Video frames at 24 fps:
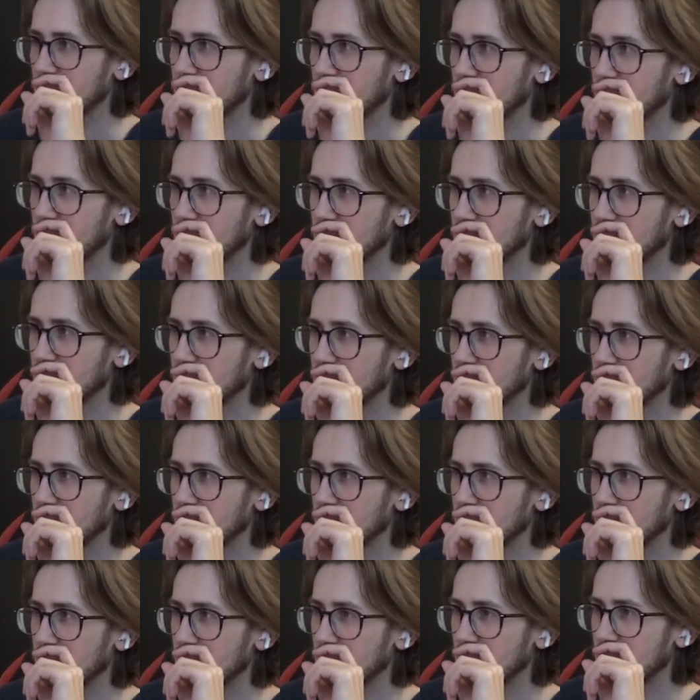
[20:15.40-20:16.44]
Jumper.
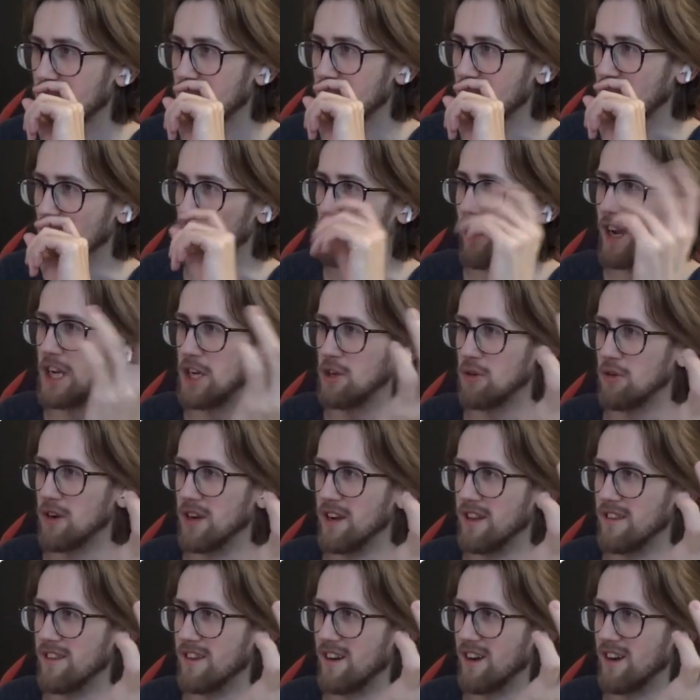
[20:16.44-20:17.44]
Is Rachel going to